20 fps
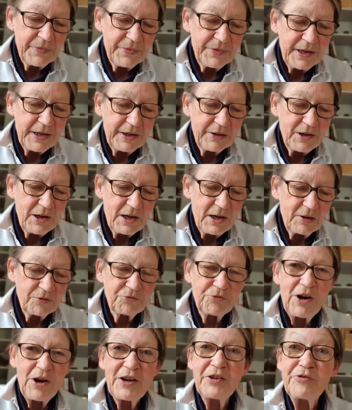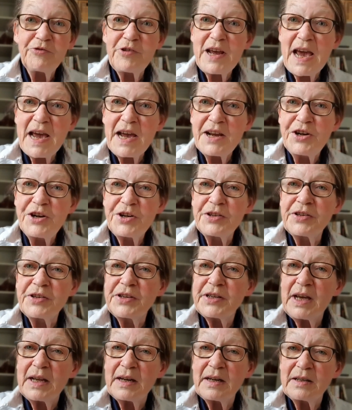there are recreation
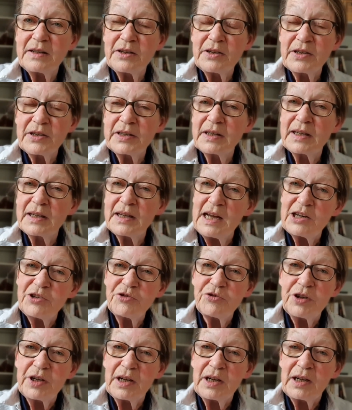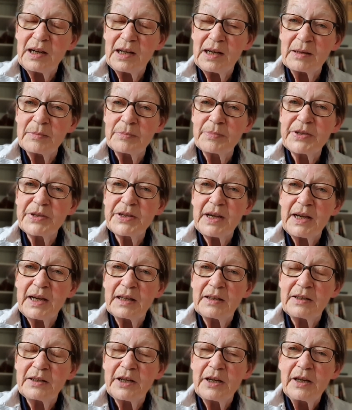centres and country clubs and